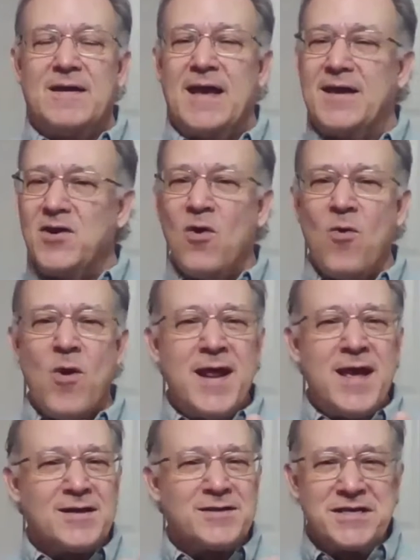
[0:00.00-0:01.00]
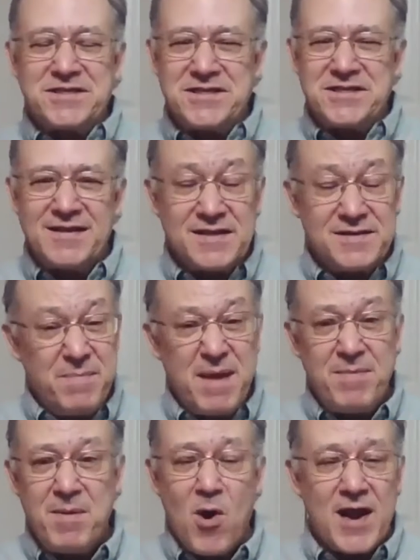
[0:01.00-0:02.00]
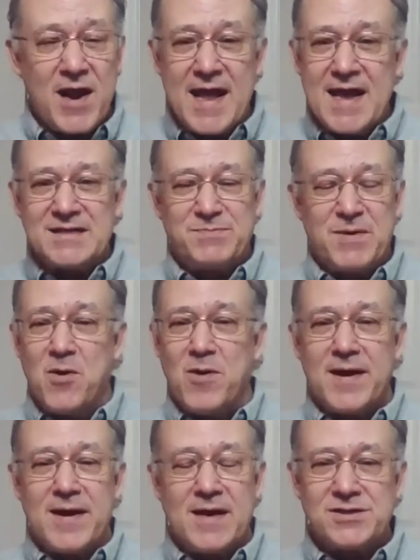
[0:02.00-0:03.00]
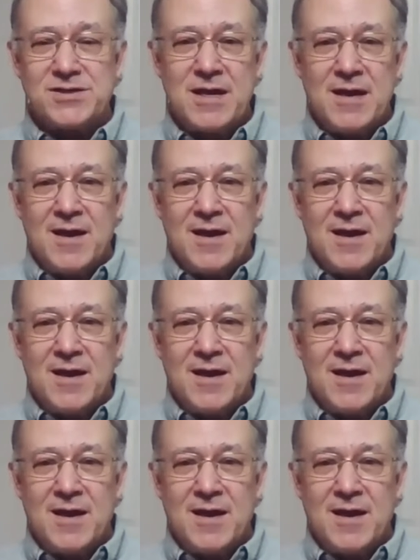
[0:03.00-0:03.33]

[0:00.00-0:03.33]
and no one else has said this. Maybe Marty has, but no one else.